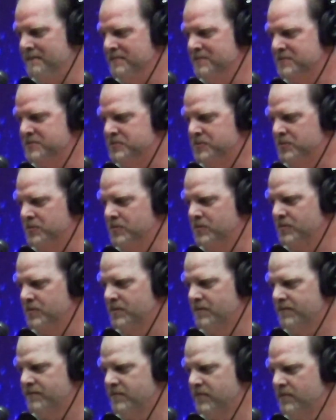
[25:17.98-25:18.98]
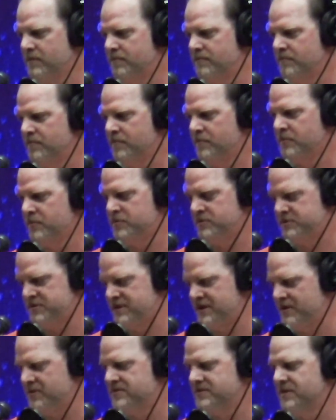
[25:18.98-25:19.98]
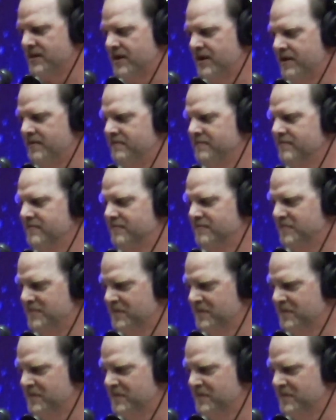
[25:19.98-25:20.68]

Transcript: So take your time,